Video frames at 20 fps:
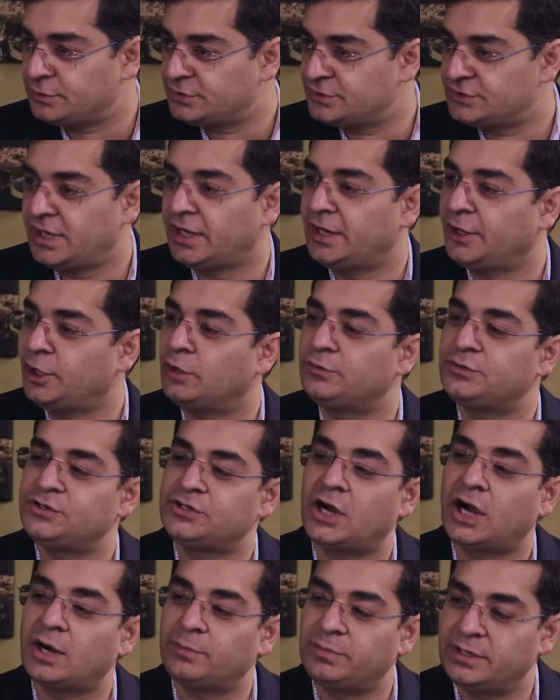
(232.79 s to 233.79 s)
selling off
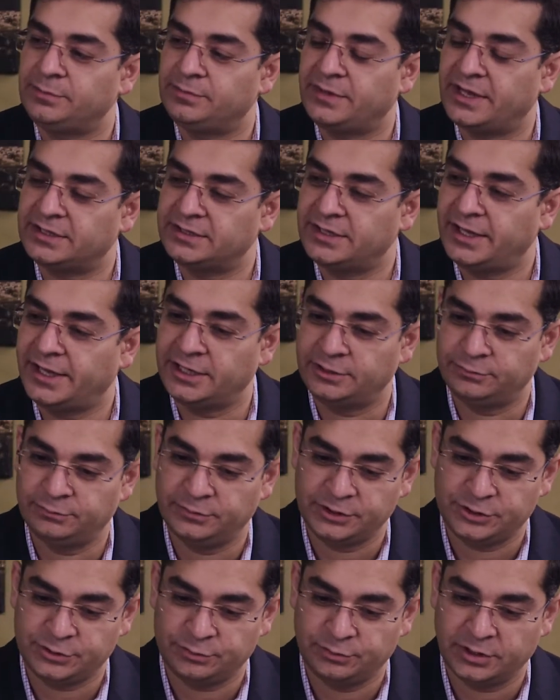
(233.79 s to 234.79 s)
sharply back then,
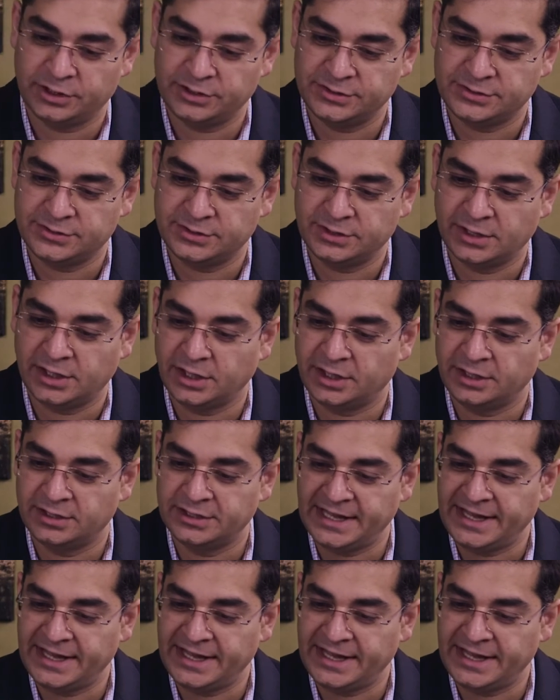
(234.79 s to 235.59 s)
which was the